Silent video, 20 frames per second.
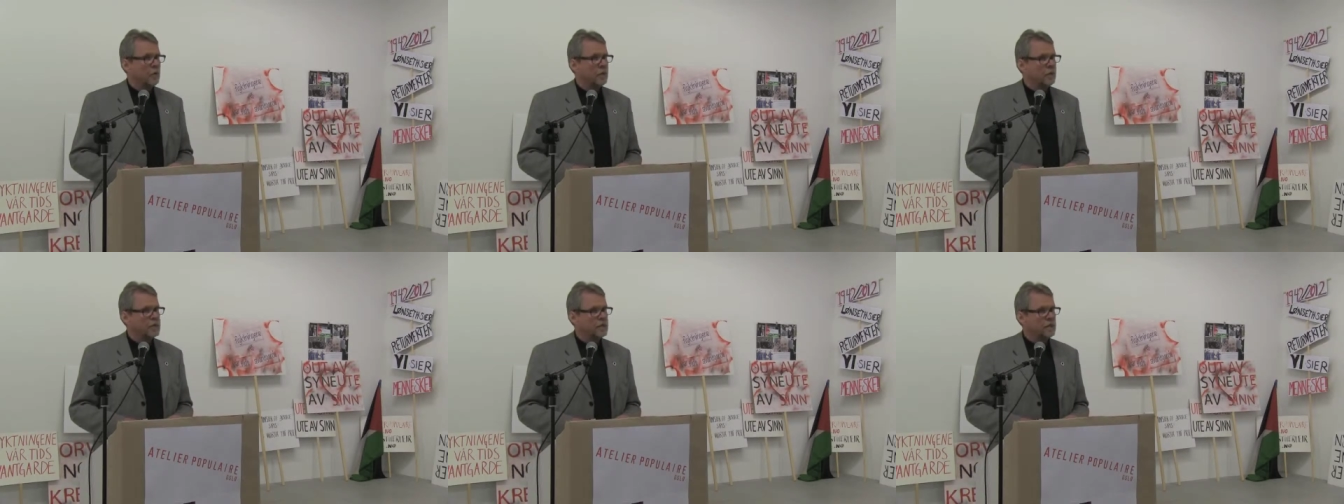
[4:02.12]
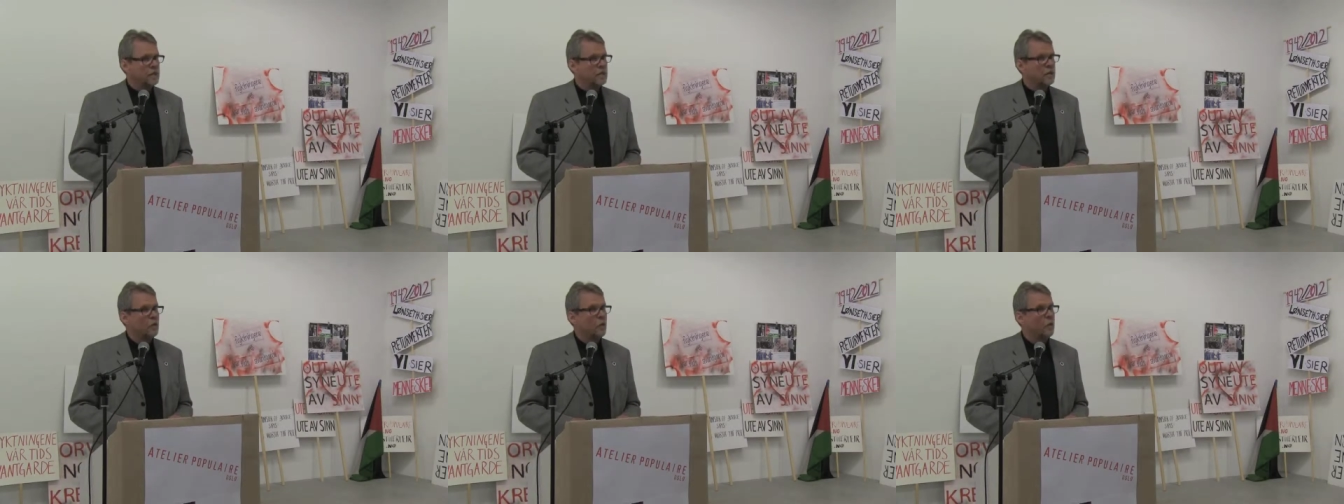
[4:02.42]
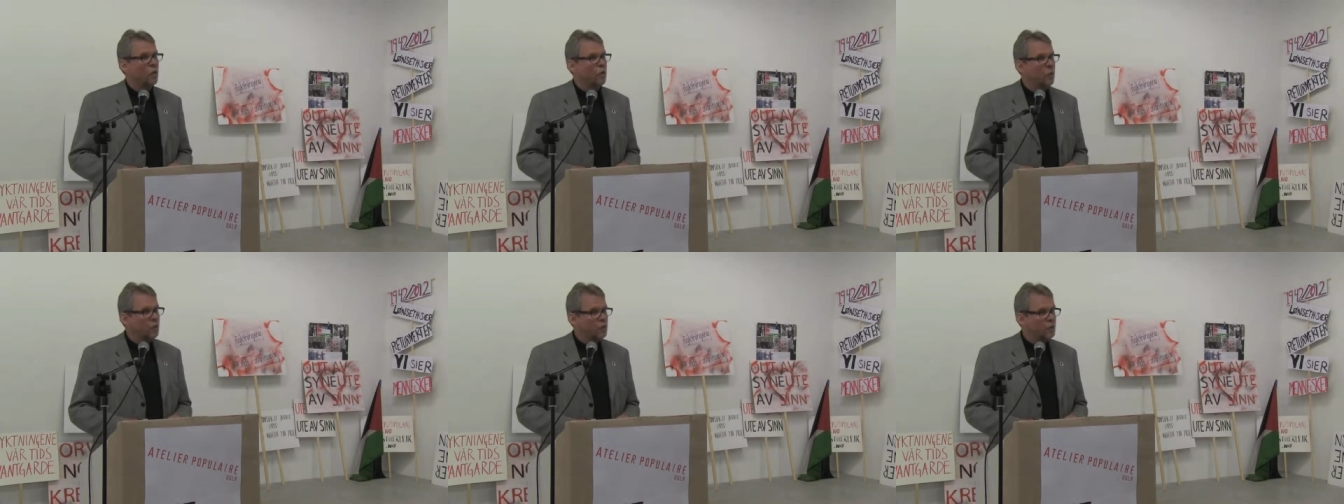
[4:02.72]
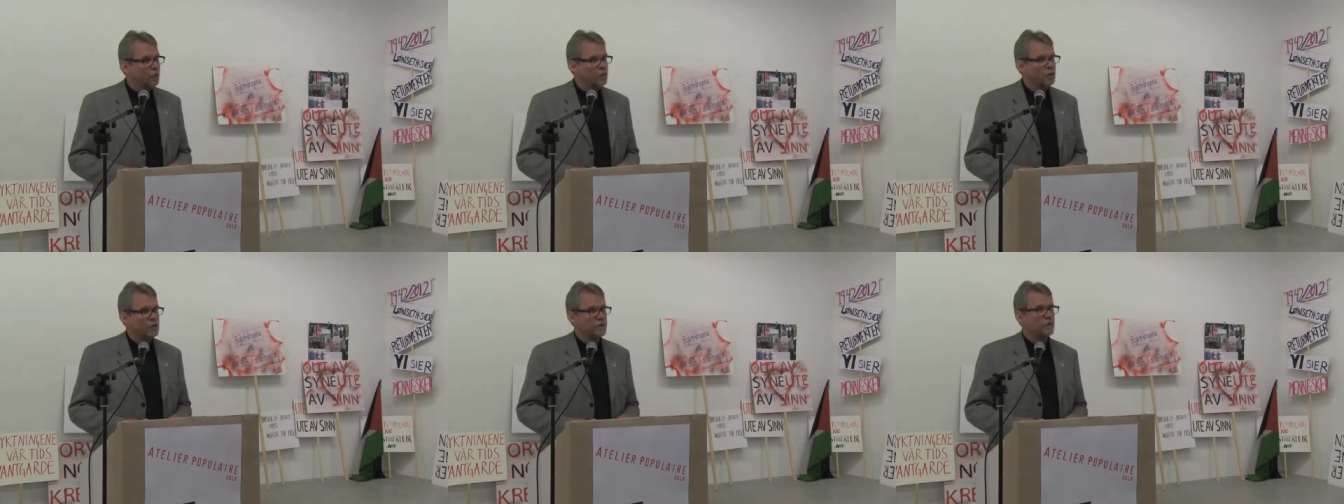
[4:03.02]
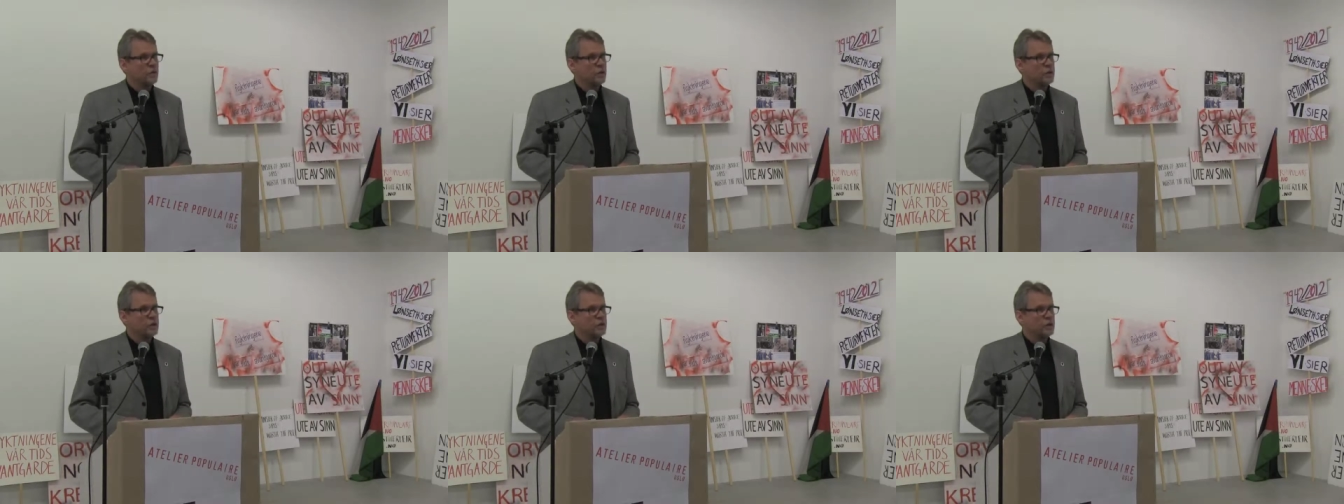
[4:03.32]
I say
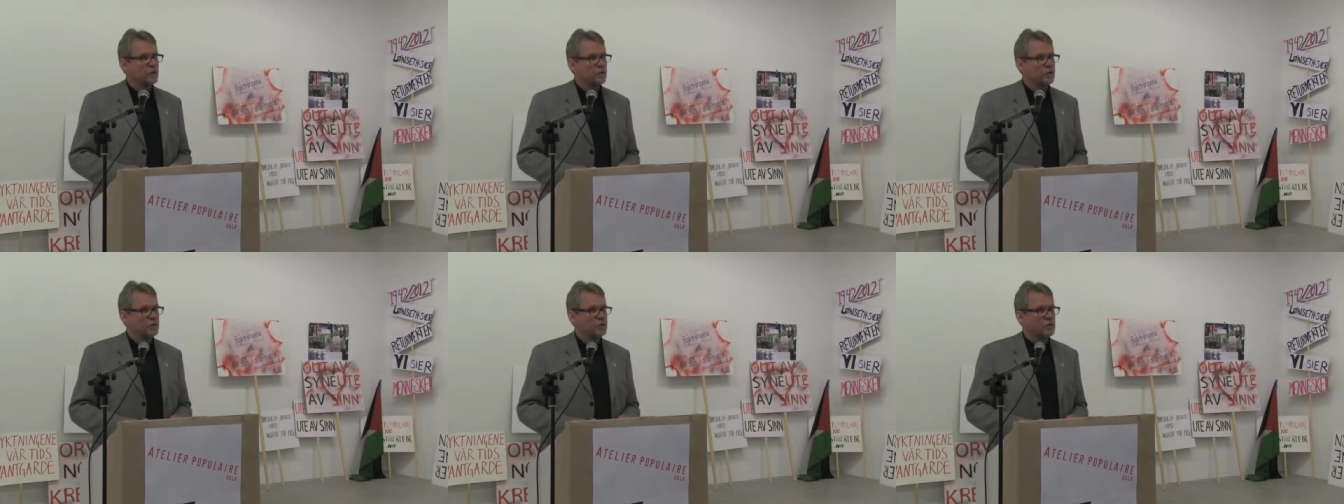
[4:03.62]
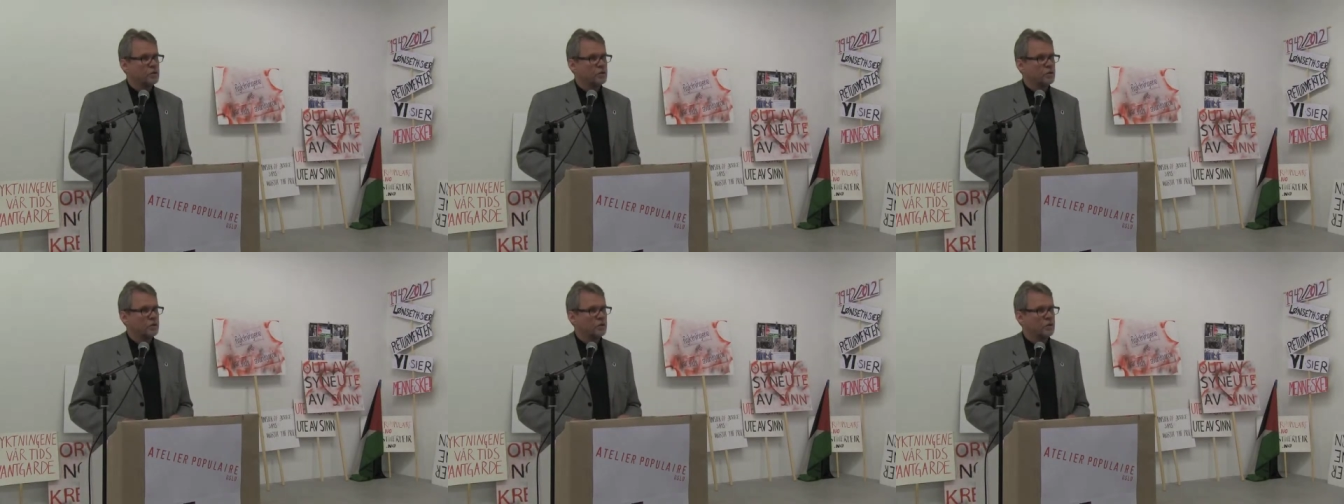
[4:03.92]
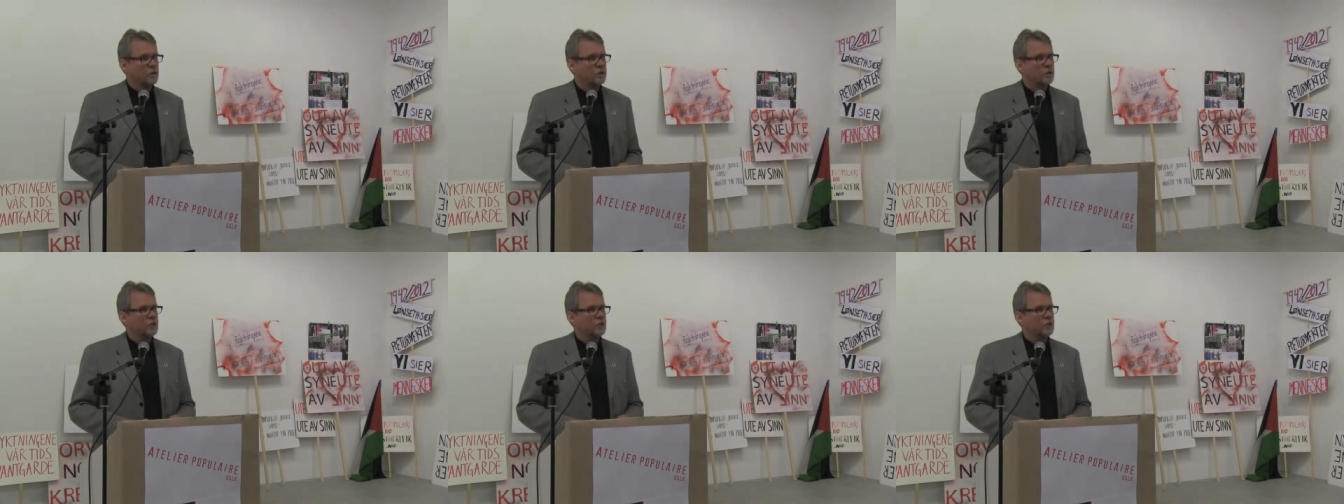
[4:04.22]
almost by chance,